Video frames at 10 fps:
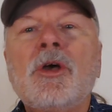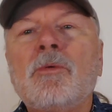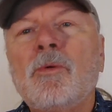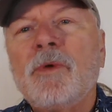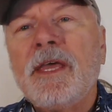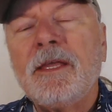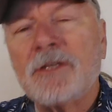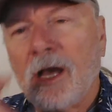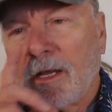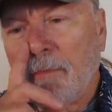When we
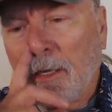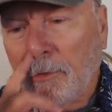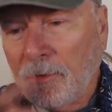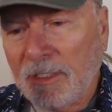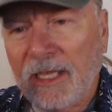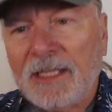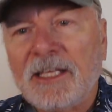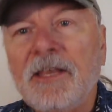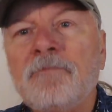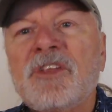talk about
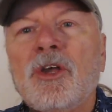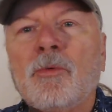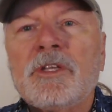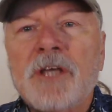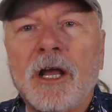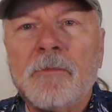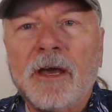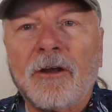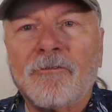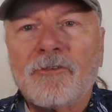ukulele, we talk
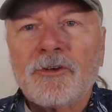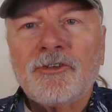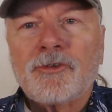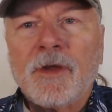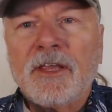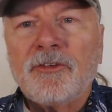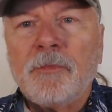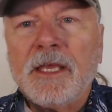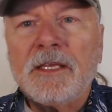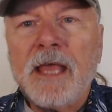about our first string as
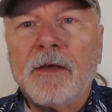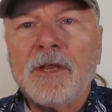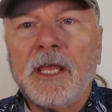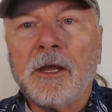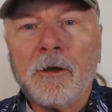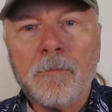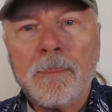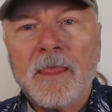being down here.